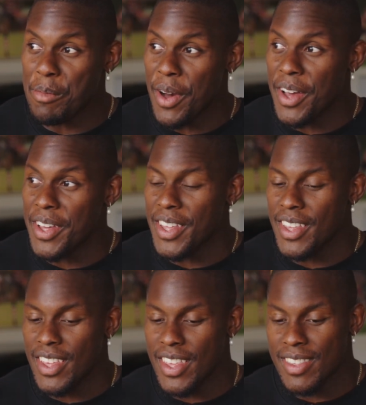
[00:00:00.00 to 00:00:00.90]
but
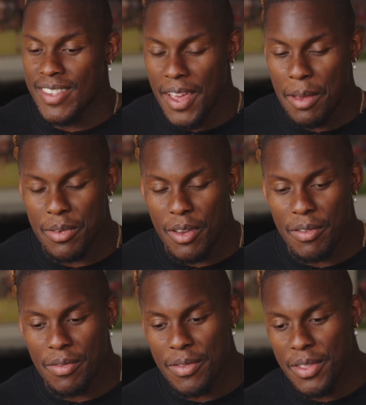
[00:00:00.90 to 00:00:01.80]
in terms
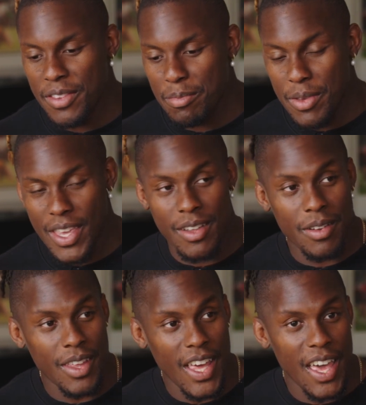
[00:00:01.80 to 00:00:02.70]
of the speed
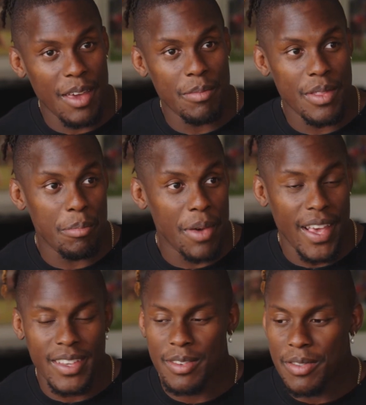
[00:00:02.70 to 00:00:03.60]
of the game, the
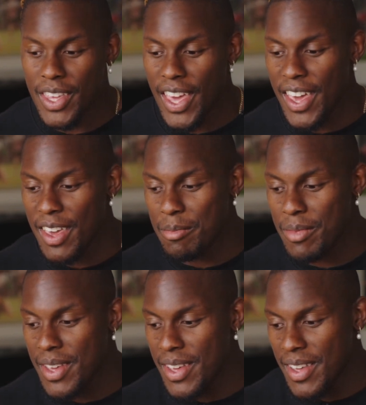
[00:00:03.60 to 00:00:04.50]
pace of the game,